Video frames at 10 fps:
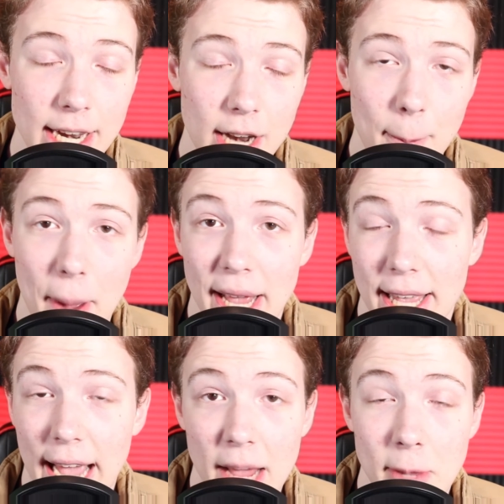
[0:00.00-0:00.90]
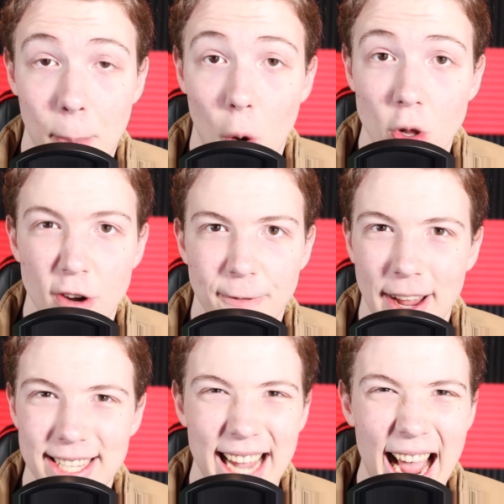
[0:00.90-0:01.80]
up by Amy Poehler.
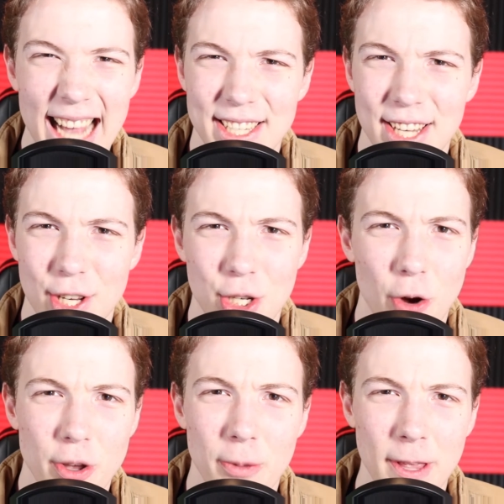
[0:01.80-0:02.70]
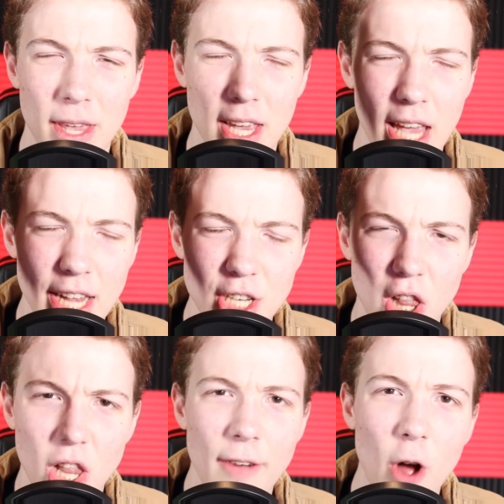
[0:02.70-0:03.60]
Fantastic show. You'll begin to
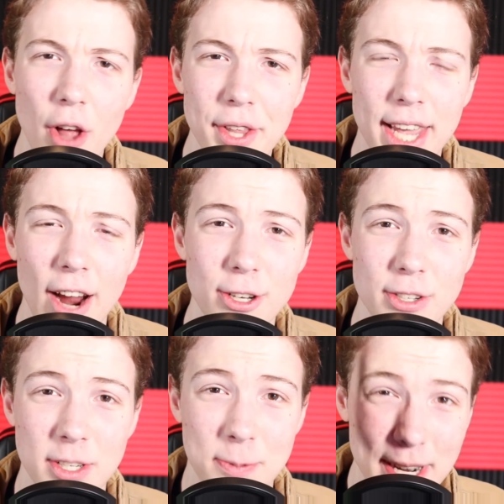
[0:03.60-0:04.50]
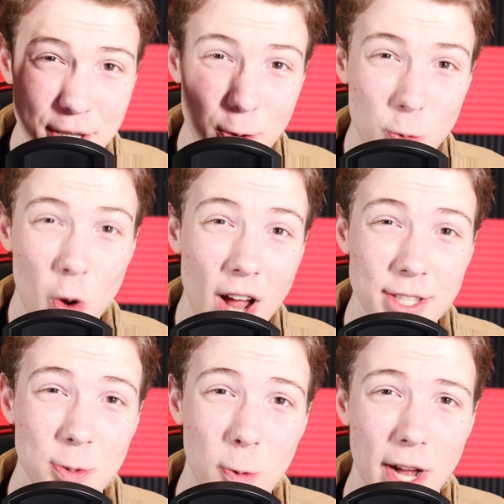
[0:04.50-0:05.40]
love all the characters, especially
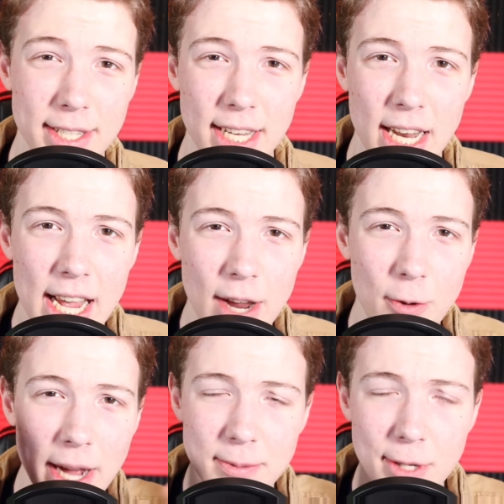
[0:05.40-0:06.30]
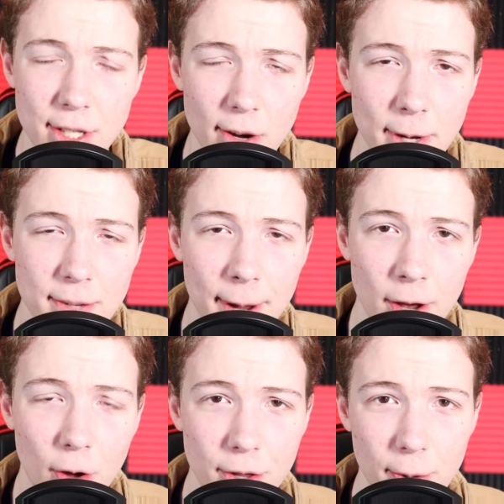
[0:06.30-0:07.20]
Ron Swanson. He reminds me so much of my
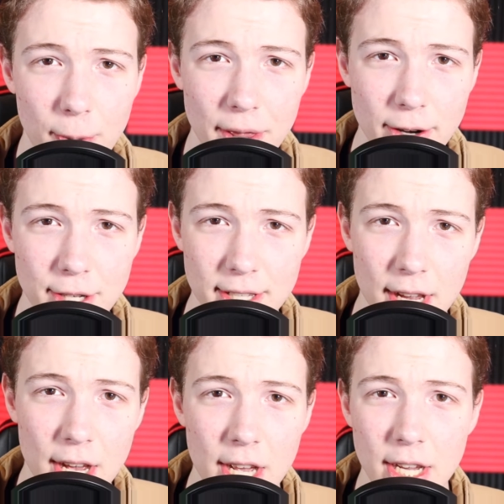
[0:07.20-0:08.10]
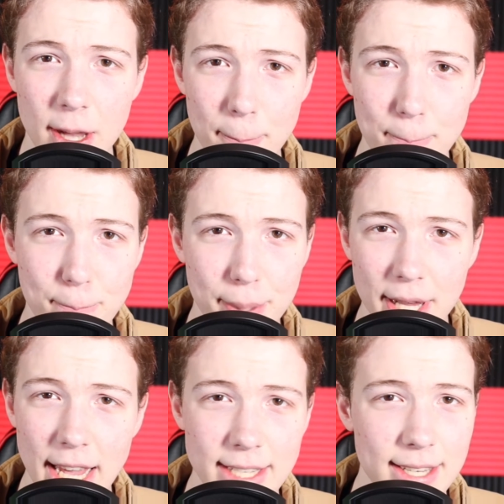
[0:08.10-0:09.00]
older brother. Just
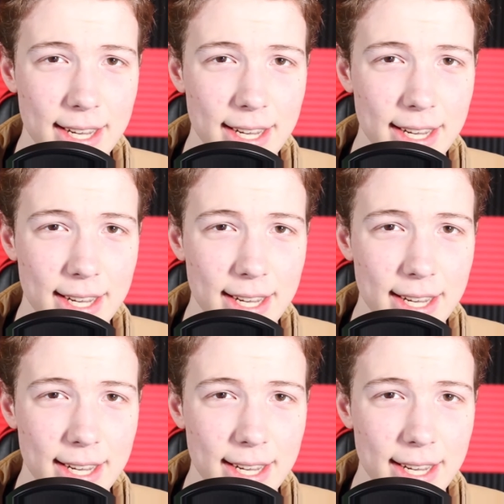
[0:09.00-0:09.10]
complete,